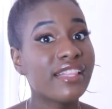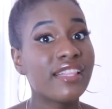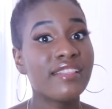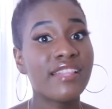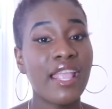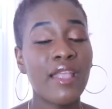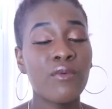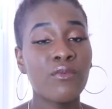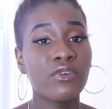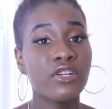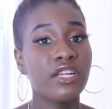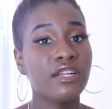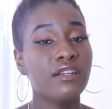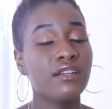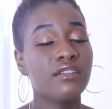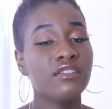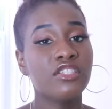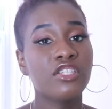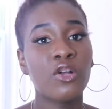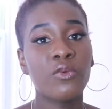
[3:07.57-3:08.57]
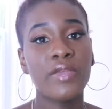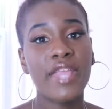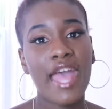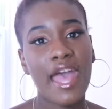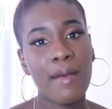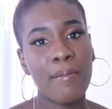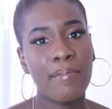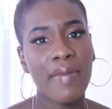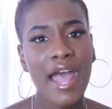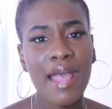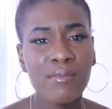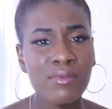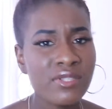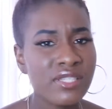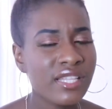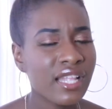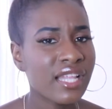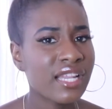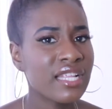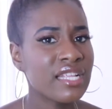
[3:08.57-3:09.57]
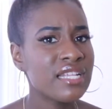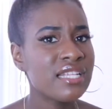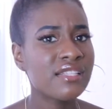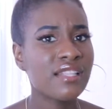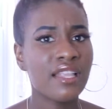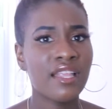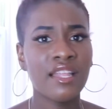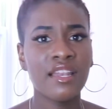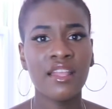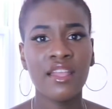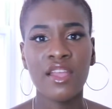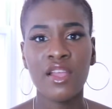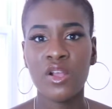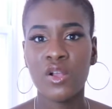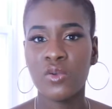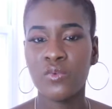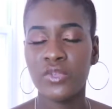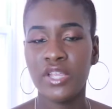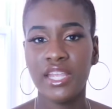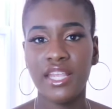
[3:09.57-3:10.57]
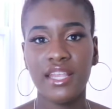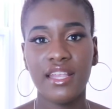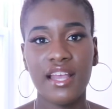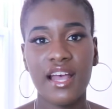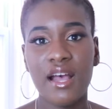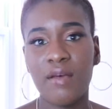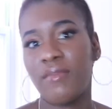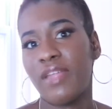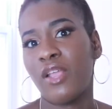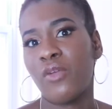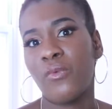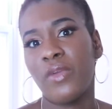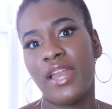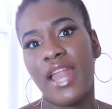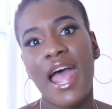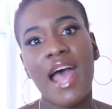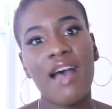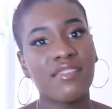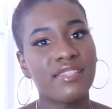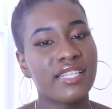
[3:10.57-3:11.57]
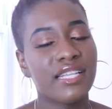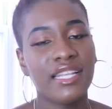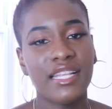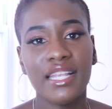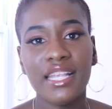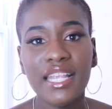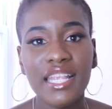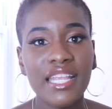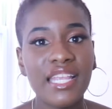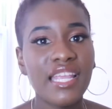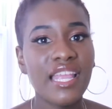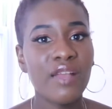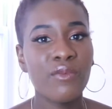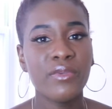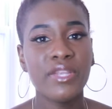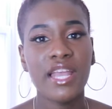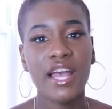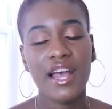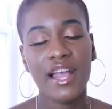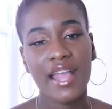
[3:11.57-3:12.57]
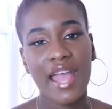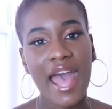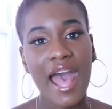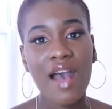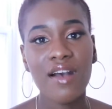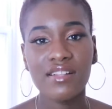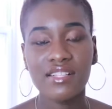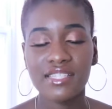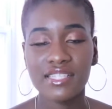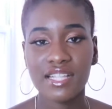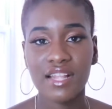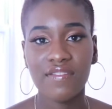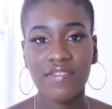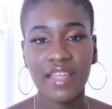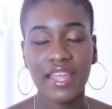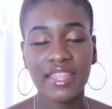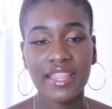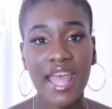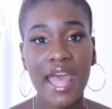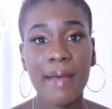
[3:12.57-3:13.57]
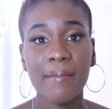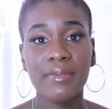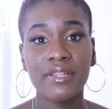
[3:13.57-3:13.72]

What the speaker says: They were, we had Bible studies, and we went out to eat and we hung out and stuff like that.